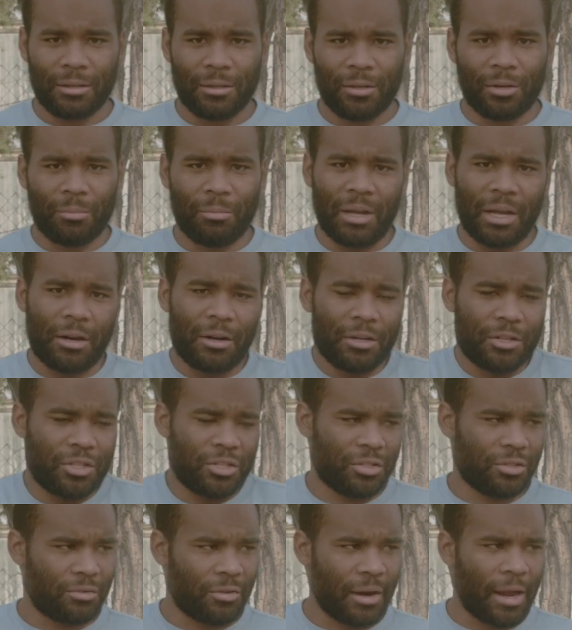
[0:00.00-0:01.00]
your marriage
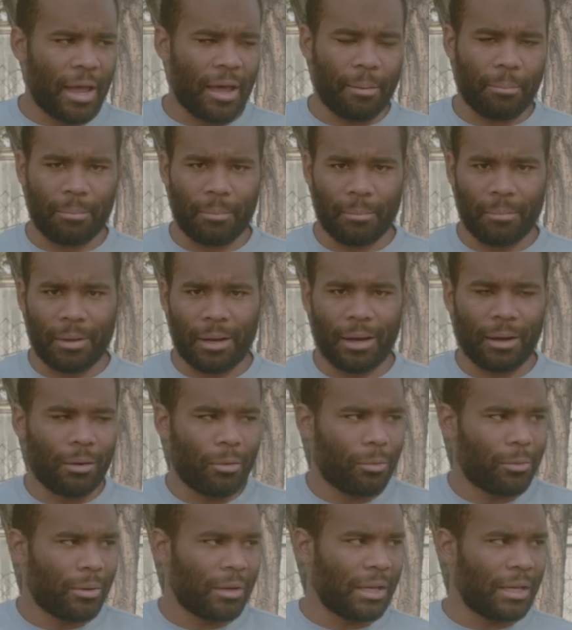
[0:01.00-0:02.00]
is crap. I
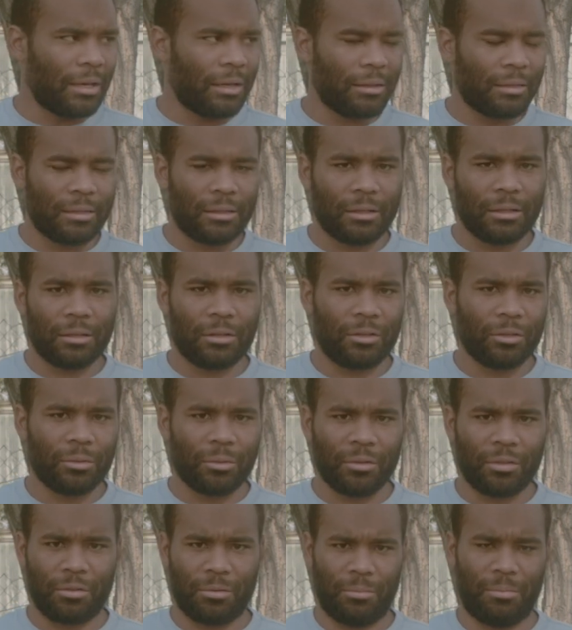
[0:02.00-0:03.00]
don't want anything to
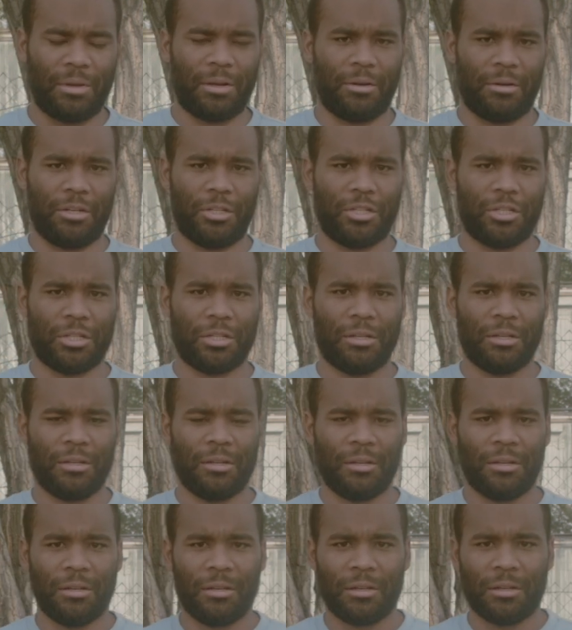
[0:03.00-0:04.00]
do with your marriage.
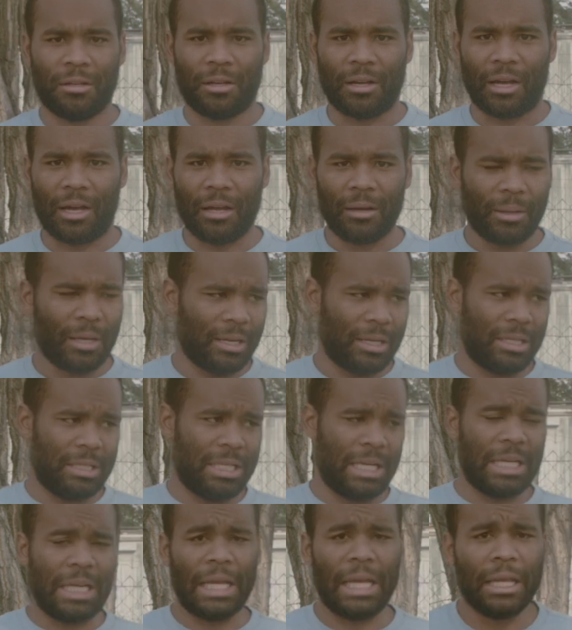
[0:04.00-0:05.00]
I'm not going
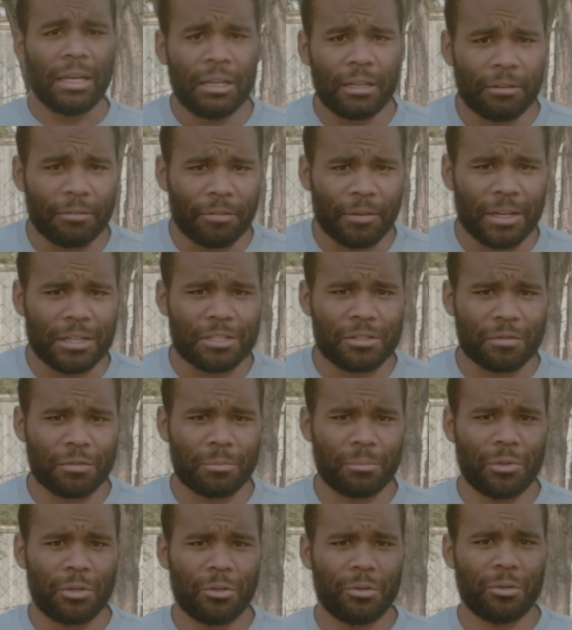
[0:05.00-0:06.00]
to take any advice
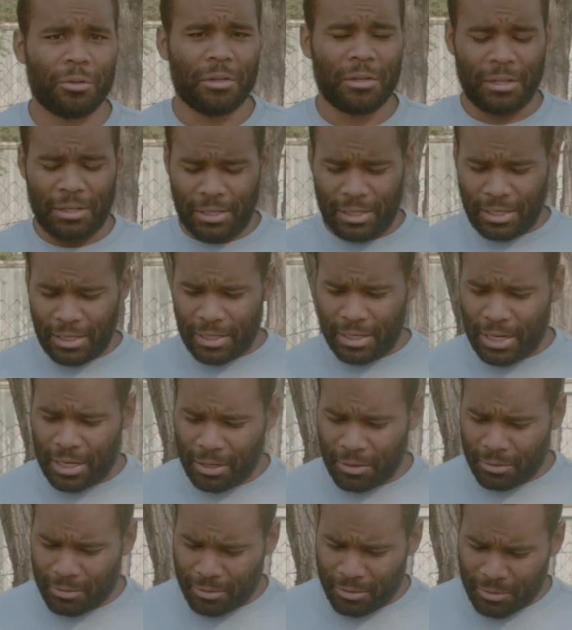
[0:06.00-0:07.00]
from you and
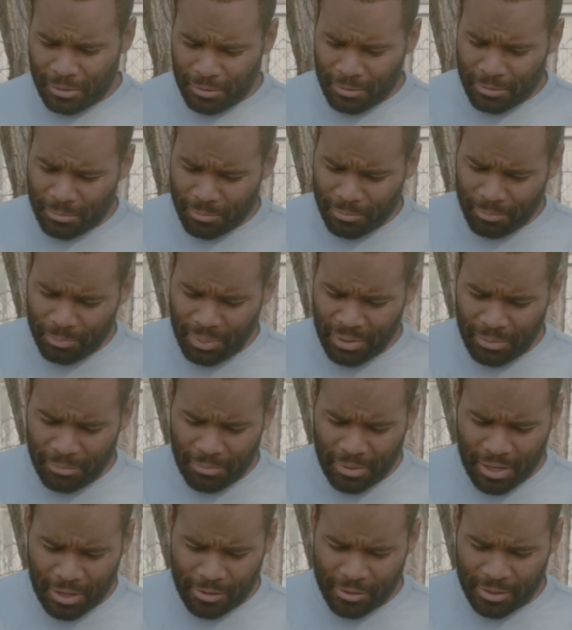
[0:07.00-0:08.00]
how to be
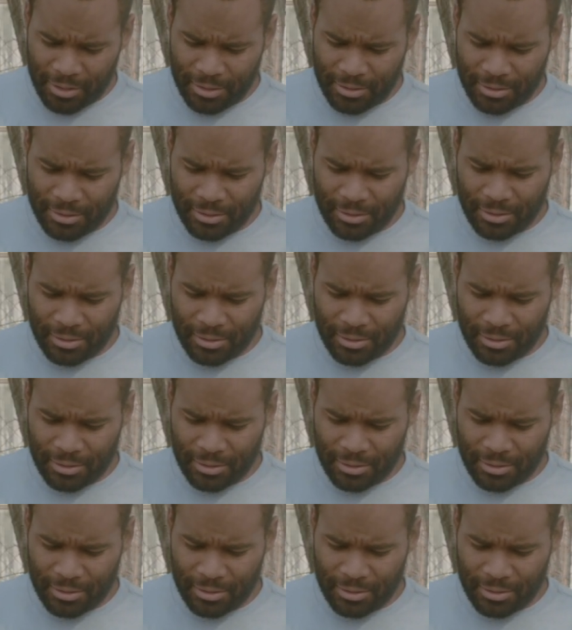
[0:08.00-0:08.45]
married.